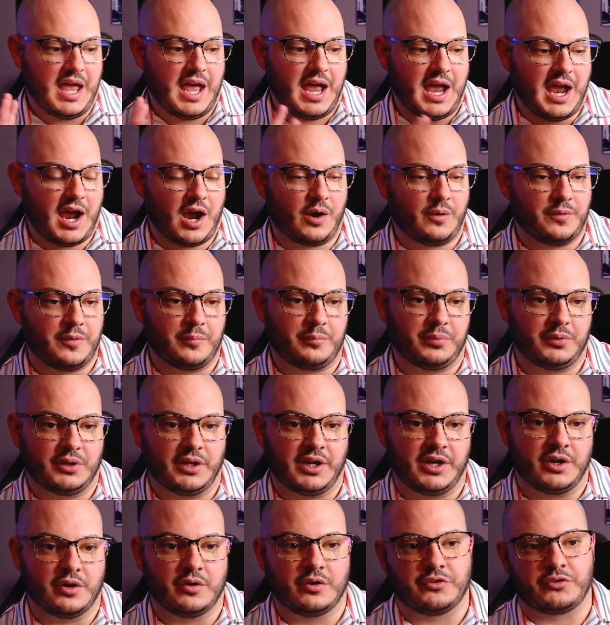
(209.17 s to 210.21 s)
how the
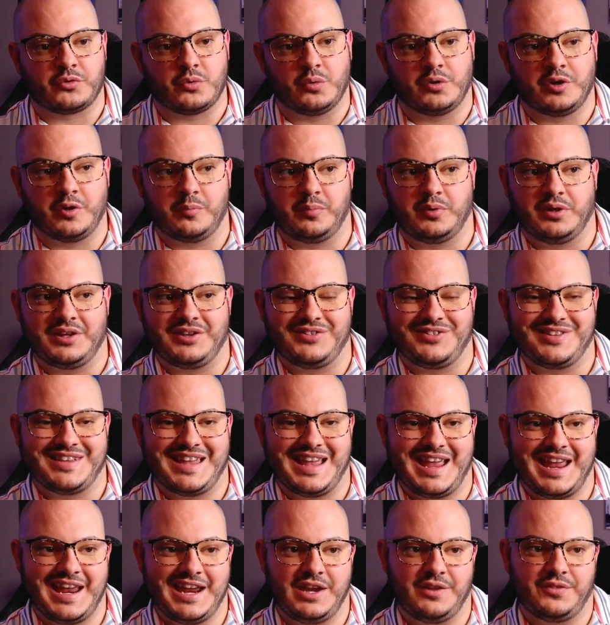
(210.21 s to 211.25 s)
player is going to play the
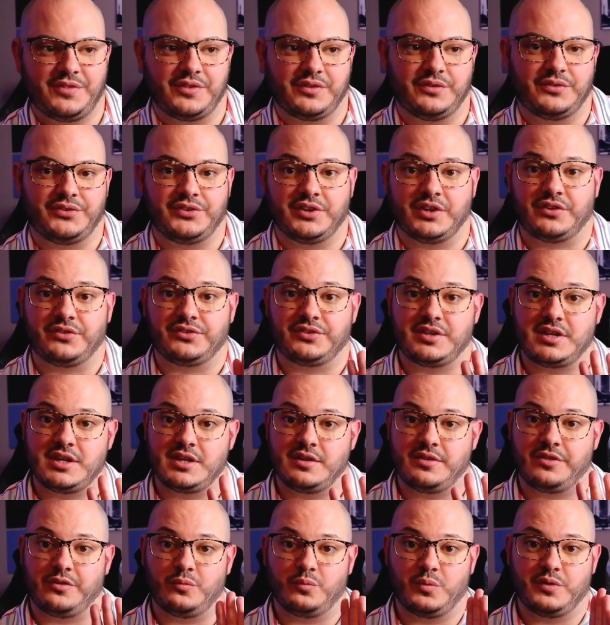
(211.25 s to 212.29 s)
8th
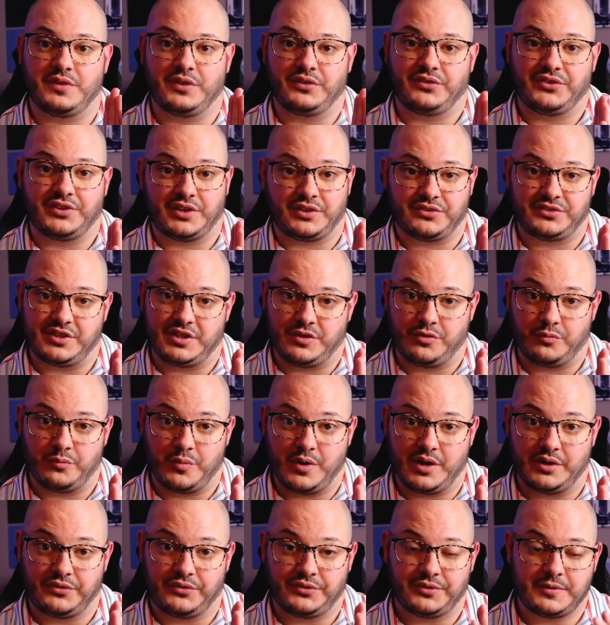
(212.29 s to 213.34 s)
16th with a 16th
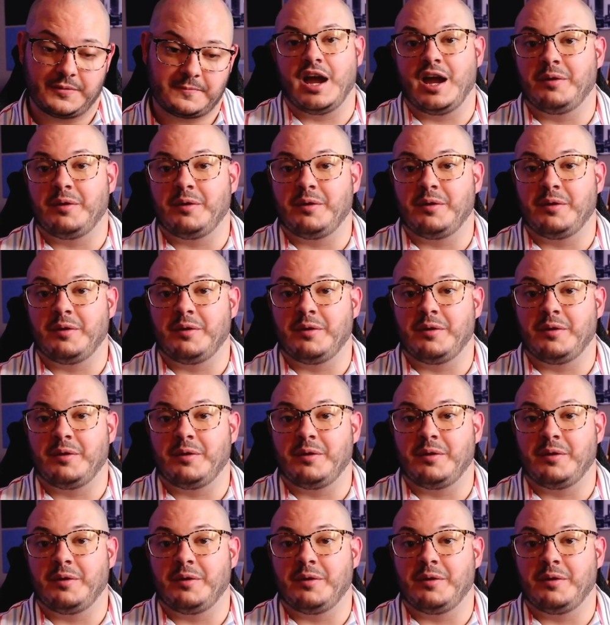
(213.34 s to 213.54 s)
rest.